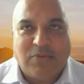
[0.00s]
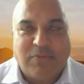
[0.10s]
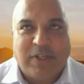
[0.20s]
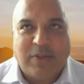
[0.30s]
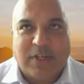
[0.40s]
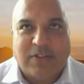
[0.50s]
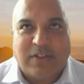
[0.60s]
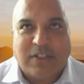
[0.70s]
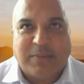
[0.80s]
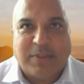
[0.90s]
don't really want
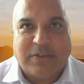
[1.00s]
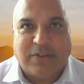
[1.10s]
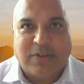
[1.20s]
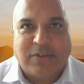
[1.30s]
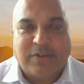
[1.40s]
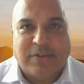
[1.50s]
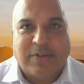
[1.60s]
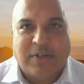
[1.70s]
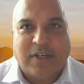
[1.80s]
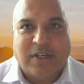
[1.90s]
to talk about
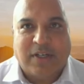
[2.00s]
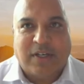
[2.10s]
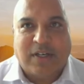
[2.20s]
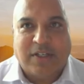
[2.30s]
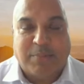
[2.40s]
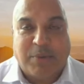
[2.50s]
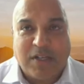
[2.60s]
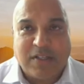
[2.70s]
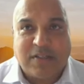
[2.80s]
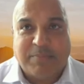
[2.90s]
their
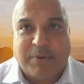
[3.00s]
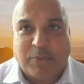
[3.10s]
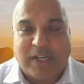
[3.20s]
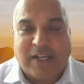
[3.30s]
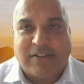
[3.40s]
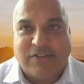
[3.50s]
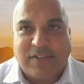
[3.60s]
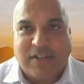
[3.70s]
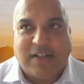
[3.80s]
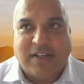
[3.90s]
deposit, but what I can
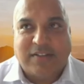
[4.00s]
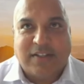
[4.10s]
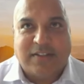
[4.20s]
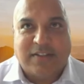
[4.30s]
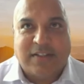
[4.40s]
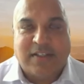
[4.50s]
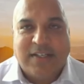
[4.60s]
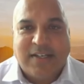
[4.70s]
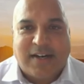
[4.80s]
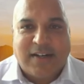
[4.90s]
say is
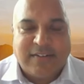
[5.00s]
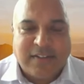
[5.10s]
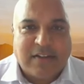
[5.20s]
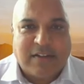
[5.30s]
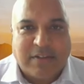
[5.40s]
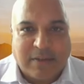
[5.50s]
that I think the